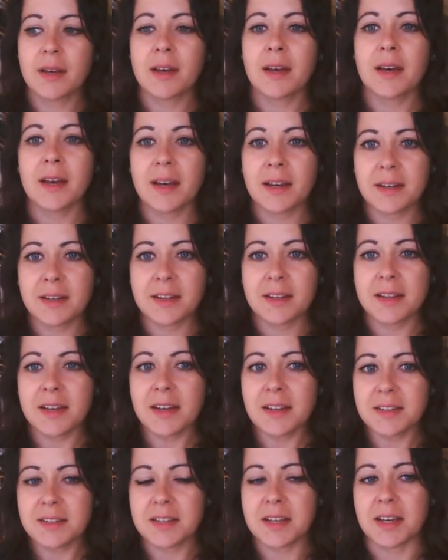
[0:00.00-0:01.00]
And at
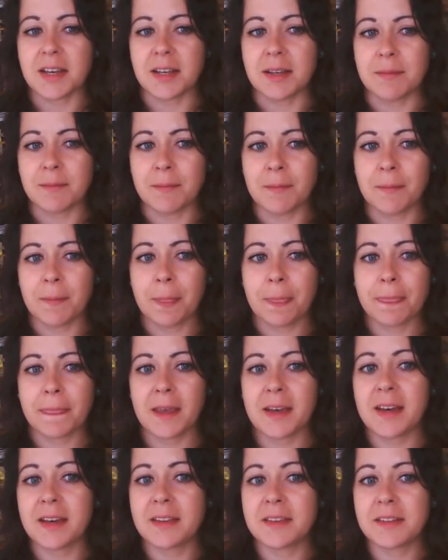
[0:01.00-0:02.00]
that time,
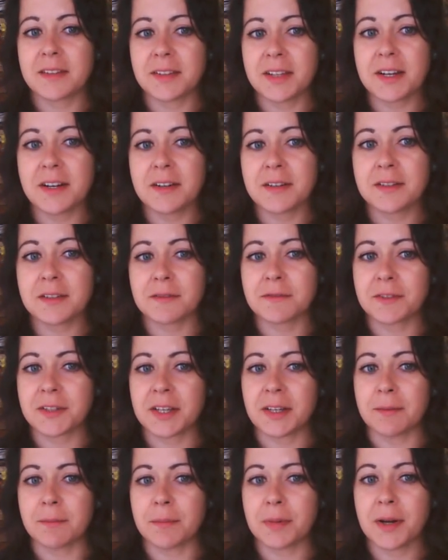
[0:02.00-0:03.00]
the Laird of
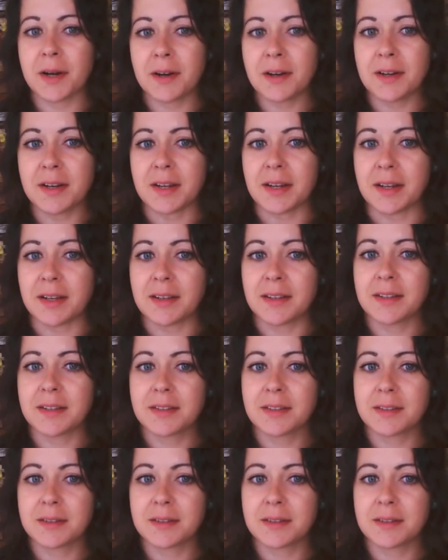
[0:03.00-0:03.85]
Kinpurnie